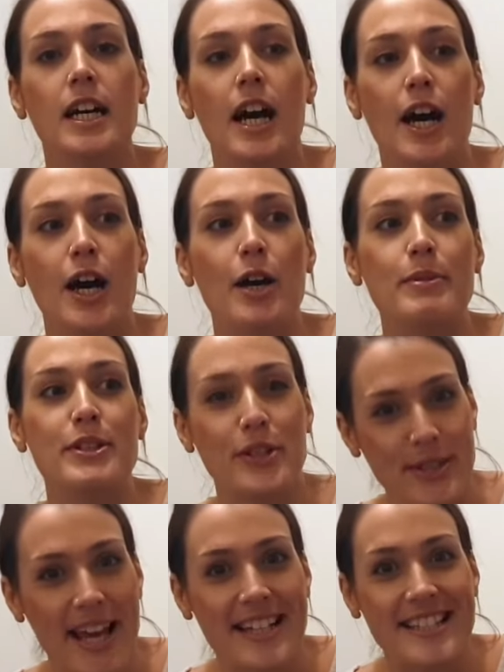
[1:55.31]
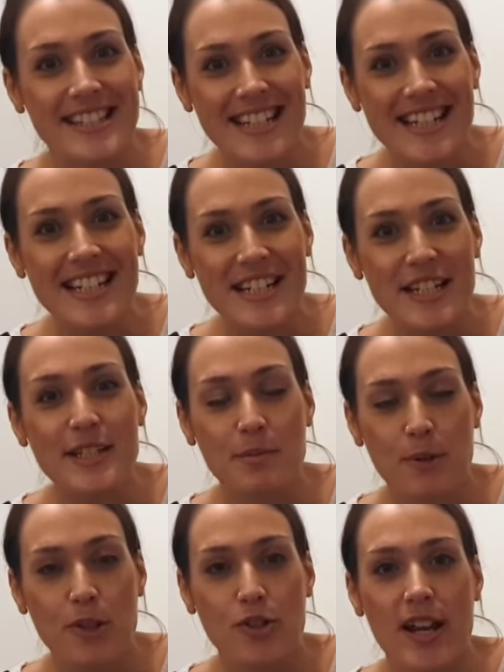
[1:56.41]
Um, so yes, the Nina Lee
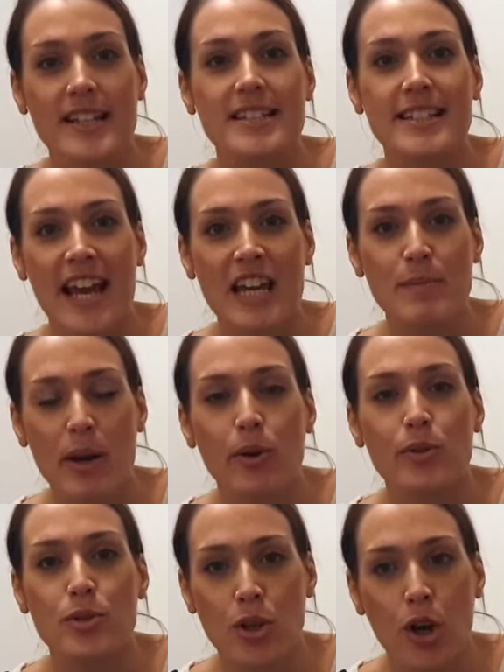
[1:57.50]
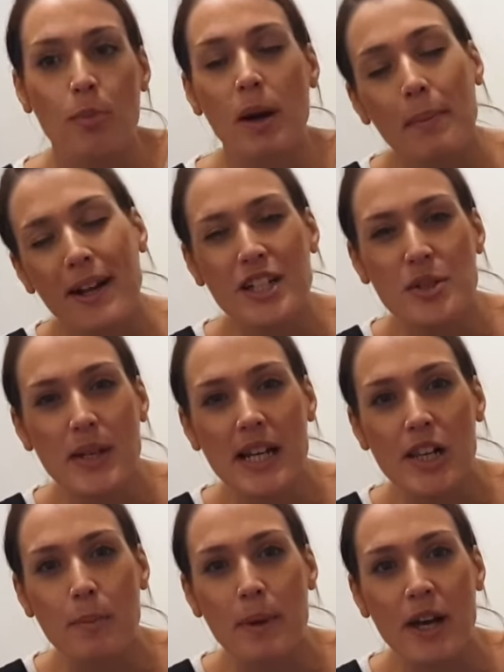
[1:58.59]
spring dress came out on top. I'm gonna do a
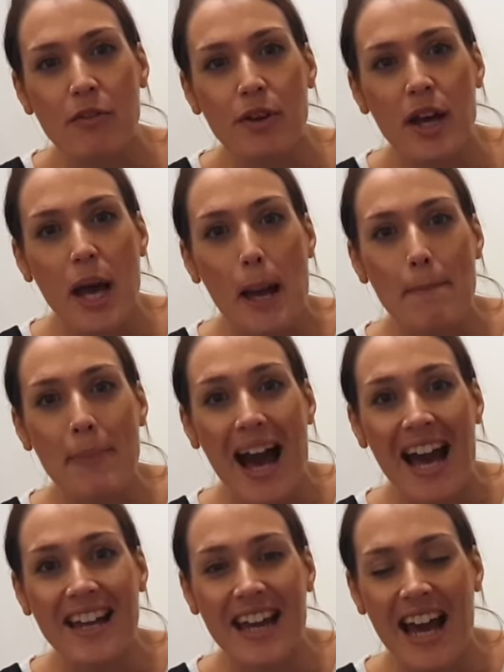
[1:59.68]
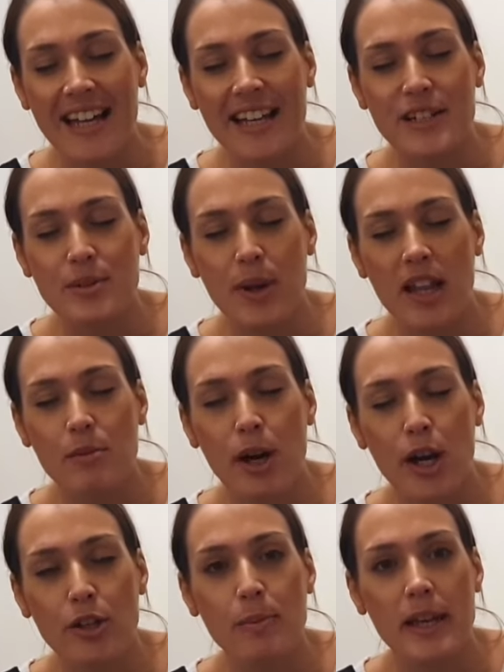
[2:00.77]
little bit of pattern hacking as well. I'm
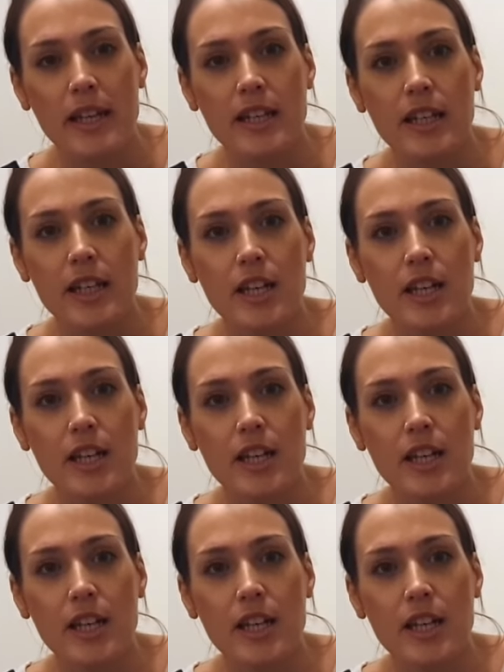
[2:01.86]
hoping